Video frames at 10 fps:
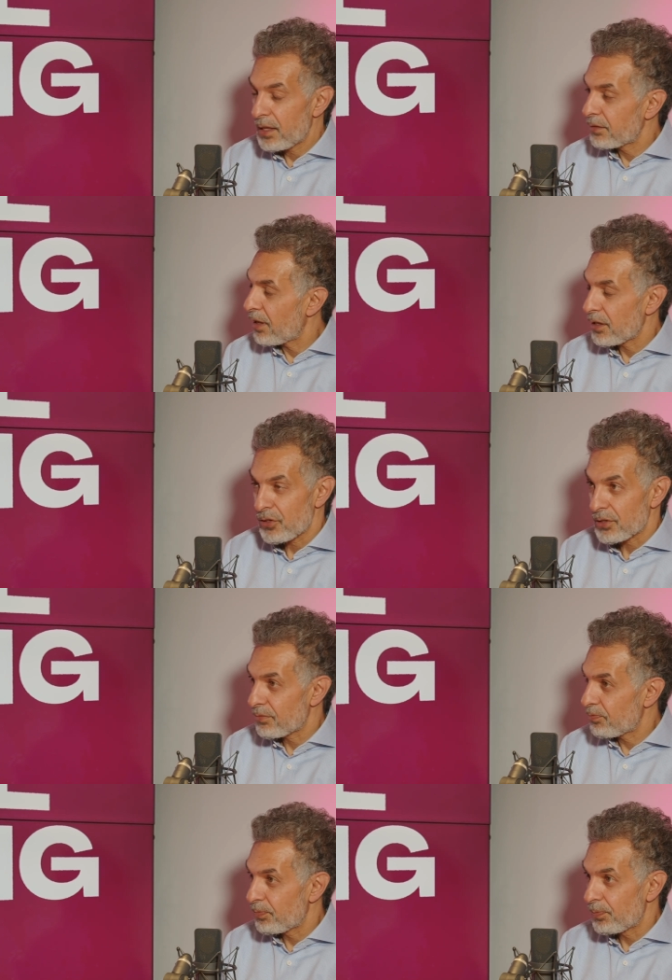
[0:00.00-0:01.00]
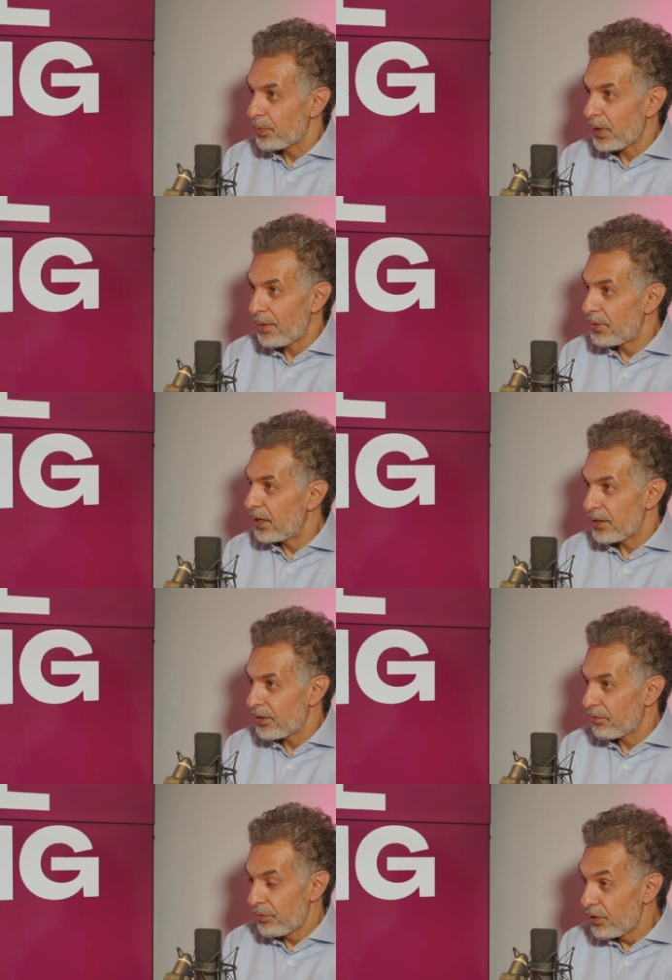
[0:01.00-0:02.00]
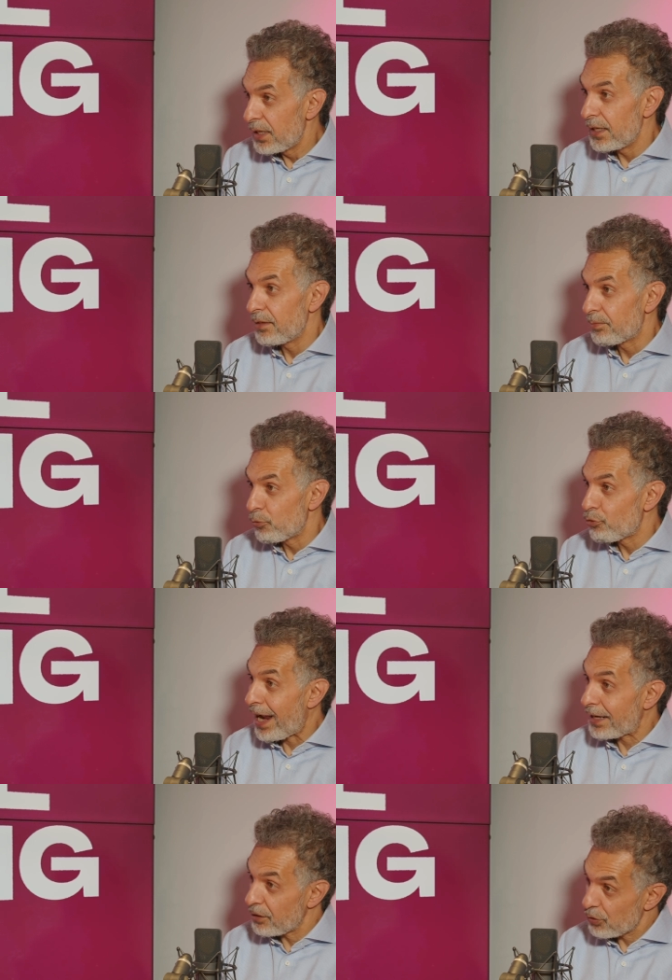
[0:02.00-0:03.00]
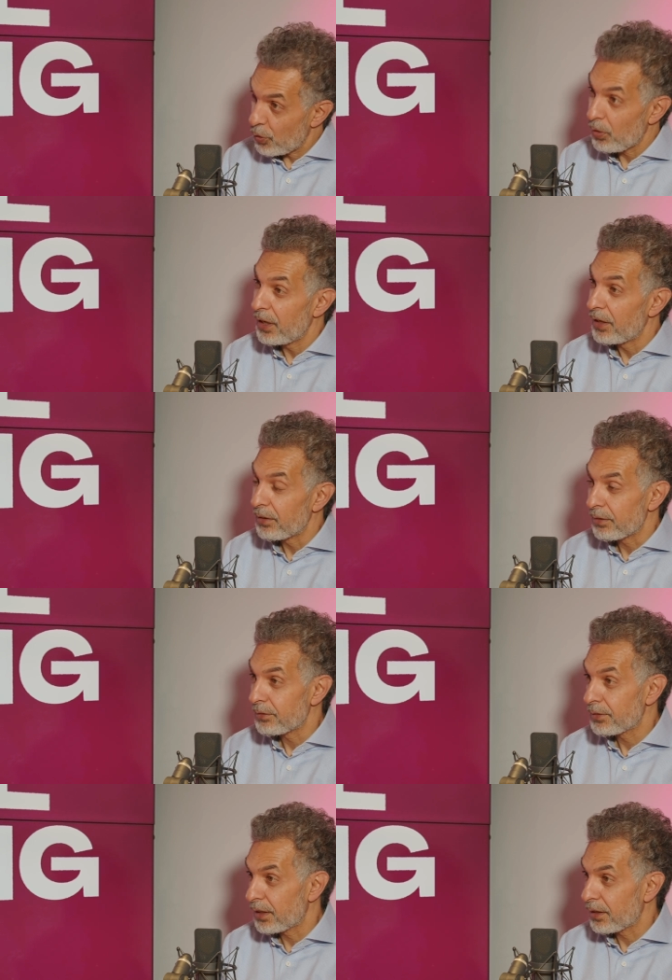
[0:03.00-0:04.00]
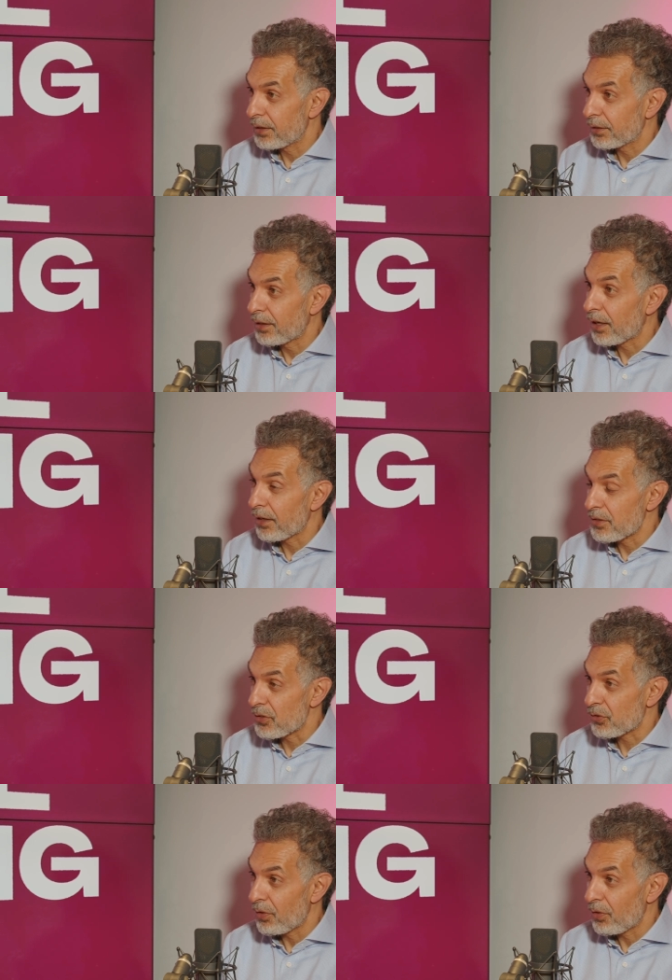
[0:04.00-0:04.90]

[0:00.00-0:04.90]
it just, I mean, it really dragged us all in, kicking and